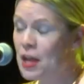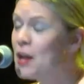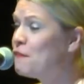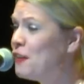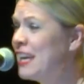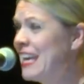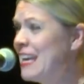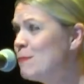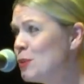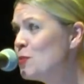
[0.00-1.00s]
For
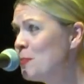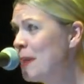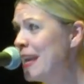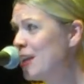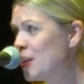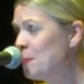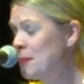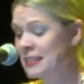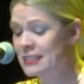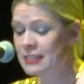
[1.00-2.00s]
him, you make a
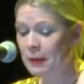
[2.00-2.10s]
pizza